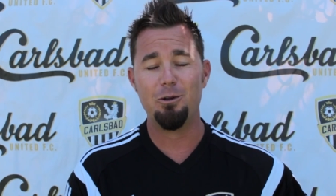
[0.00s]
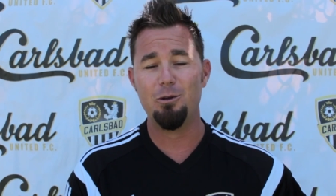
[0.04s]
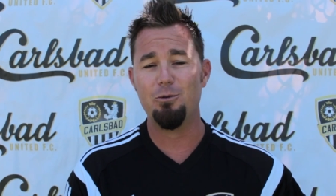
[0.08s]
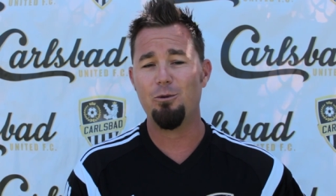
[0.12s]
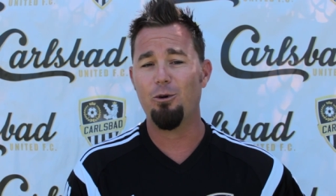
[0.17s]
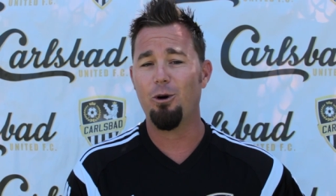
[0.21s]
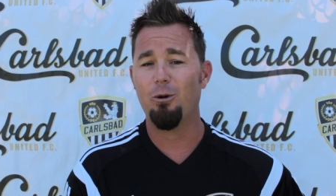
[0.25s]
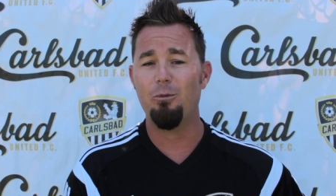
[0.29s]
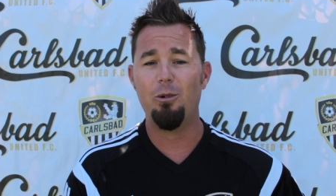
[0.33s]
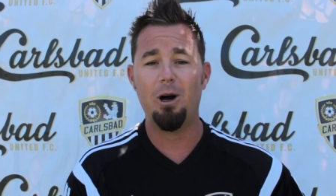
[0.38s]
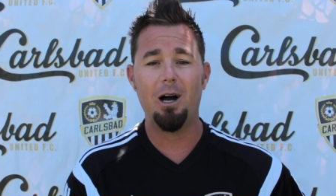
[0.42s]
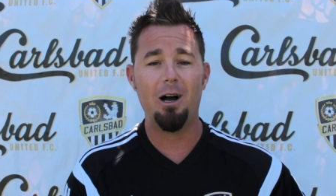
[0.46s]
We
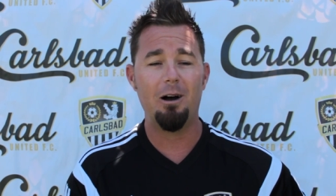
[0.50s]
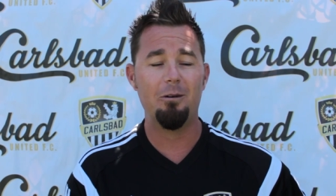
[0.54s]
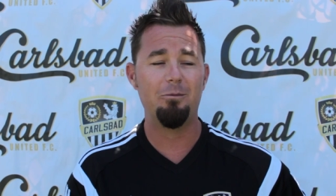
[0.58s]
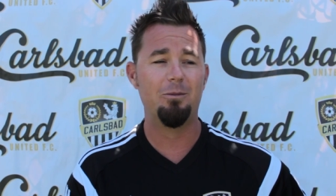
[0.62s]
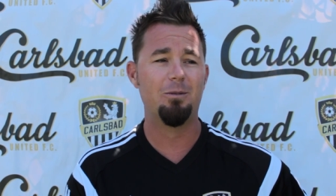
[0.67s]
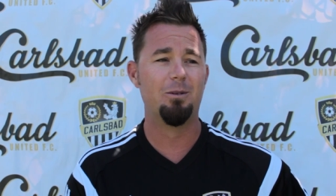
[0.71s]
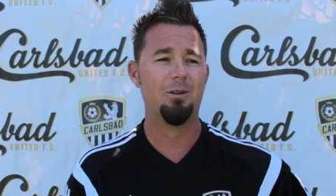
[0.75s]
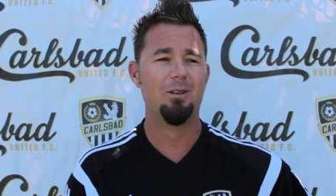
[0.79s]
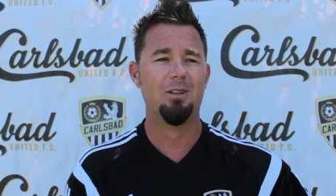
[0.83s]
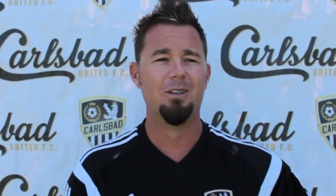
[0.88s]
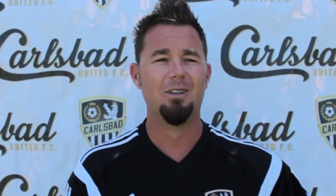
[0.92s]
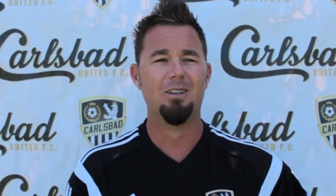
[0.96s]
Warm Up,
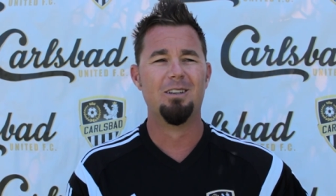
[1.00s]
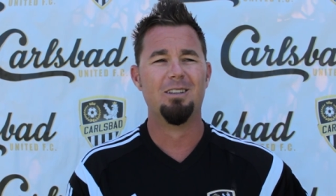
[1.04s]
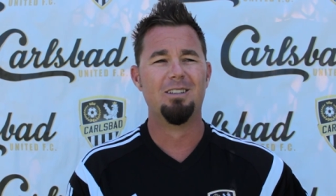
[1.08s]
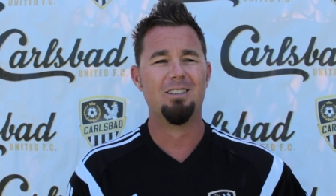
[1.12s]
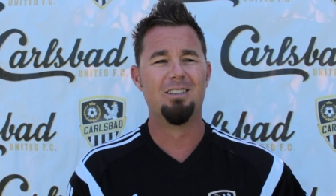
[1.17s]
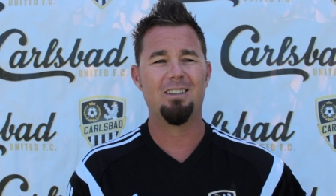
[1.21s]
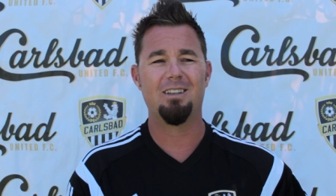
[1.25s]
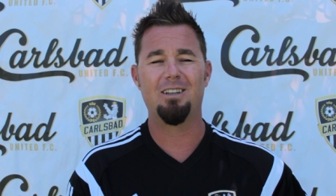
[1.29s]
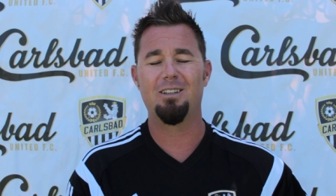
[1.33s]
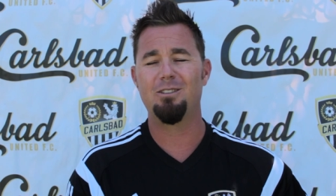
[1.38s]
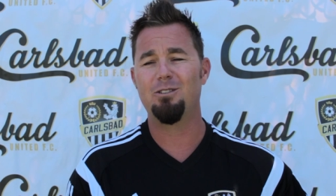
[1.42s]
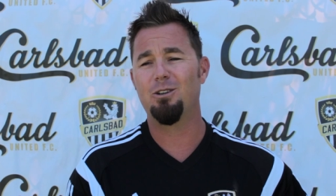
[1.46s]

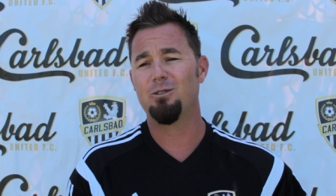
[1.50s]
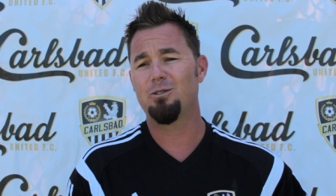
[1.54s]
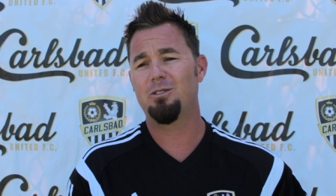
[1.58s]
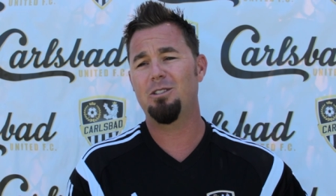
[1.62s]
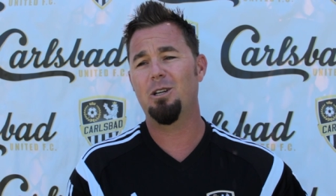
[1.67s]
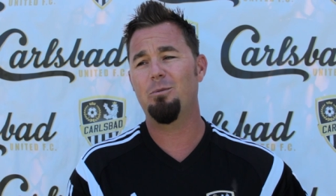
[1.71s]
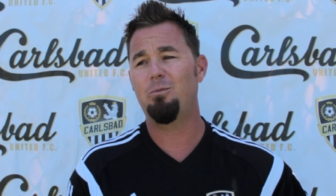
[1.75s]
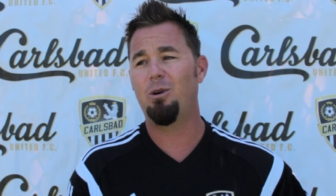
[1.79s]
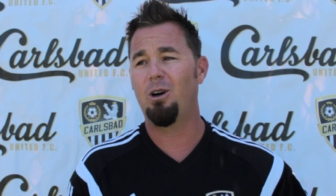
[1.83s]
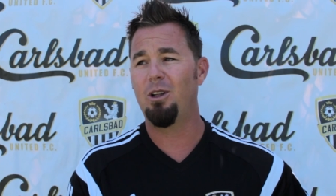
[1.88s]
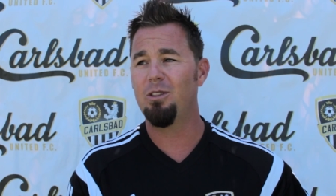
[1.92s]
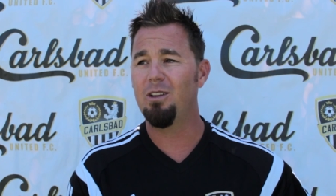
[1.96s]
uh, Don't
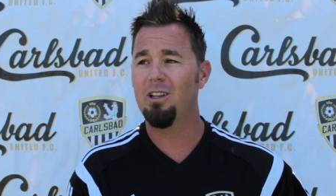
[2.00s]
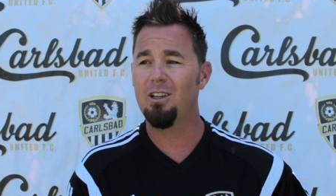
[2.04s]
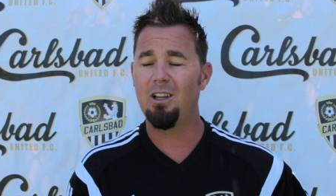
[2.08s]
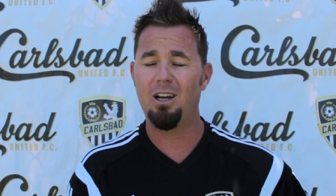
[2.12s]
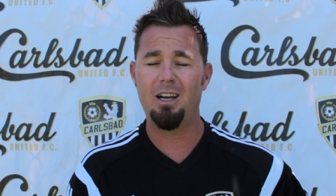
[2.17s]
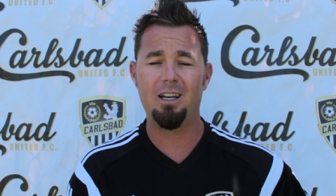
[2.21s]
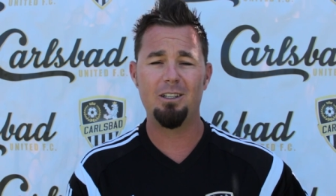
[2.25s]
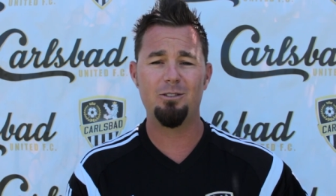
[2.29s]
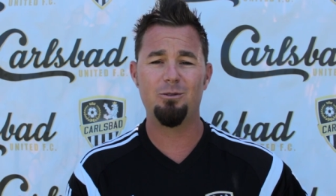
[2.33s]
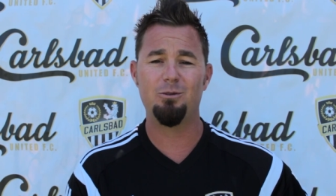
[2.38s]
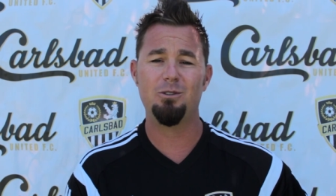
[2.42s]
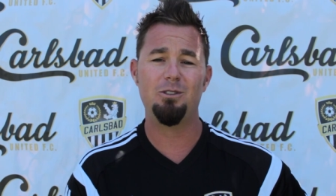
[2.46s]
Step on the
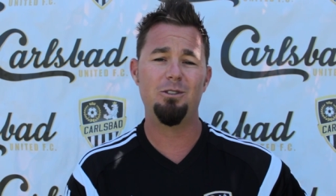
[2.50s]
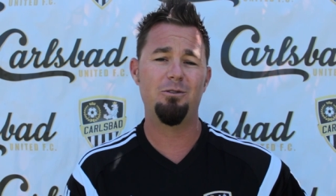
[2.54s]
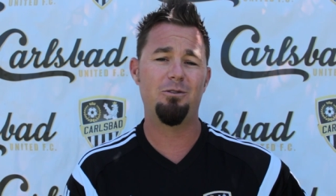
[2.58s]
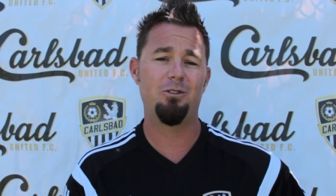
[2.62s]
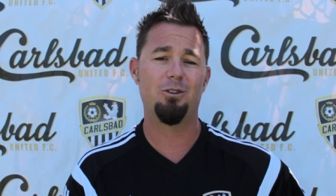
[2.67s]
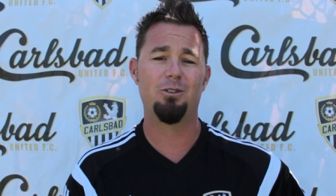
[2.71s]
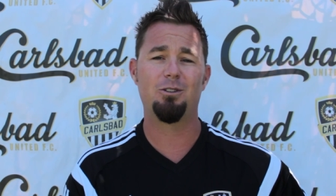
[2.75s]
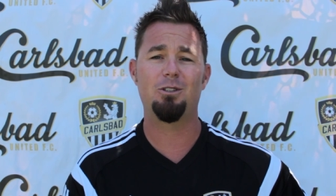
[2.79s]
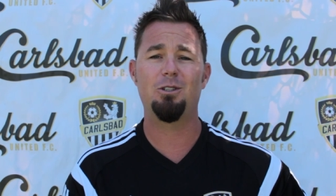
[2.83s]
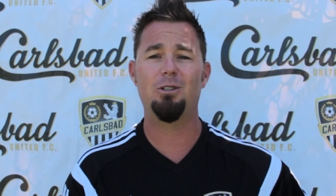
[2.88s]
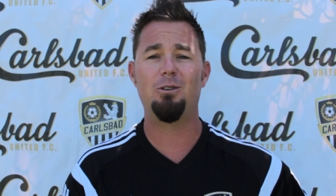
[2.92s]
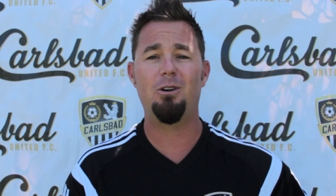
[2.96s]
Lines When You
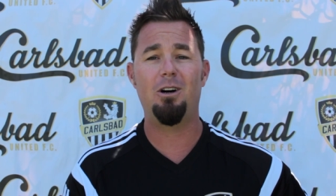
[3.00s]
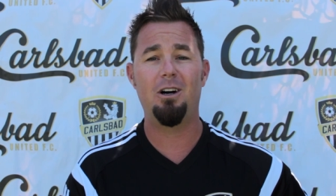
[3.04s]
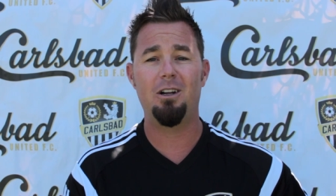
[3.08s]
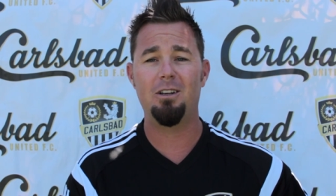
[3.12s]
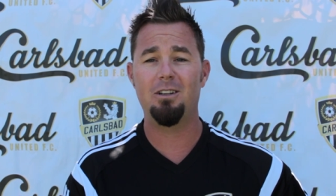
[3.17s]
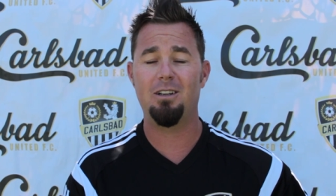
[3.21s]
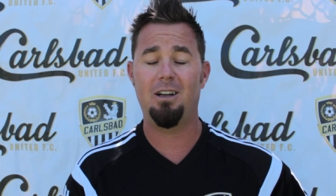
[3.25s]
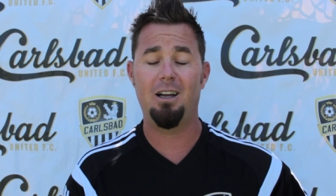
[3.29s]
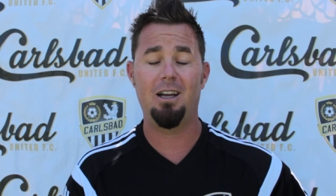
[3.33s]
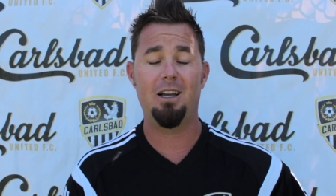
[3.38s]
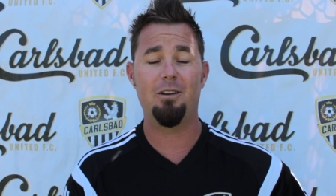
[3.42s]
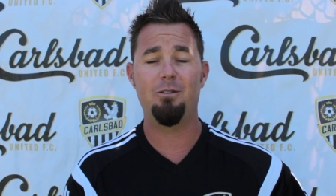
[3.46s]
First Go
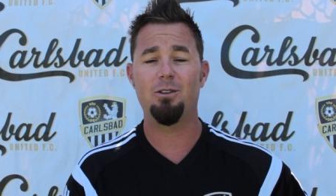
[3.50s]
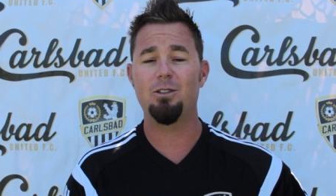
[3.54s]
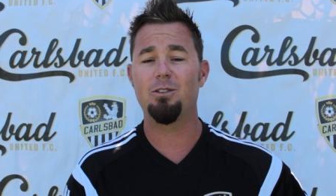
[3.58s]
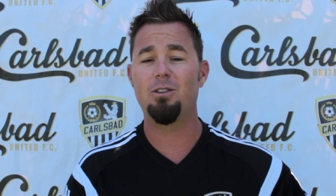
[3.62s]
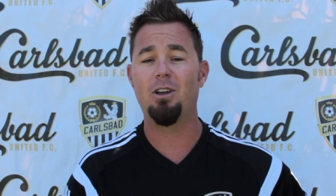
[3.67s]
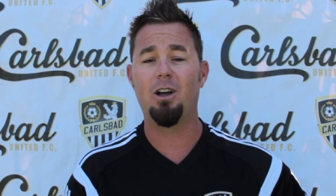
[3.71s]
On. I have a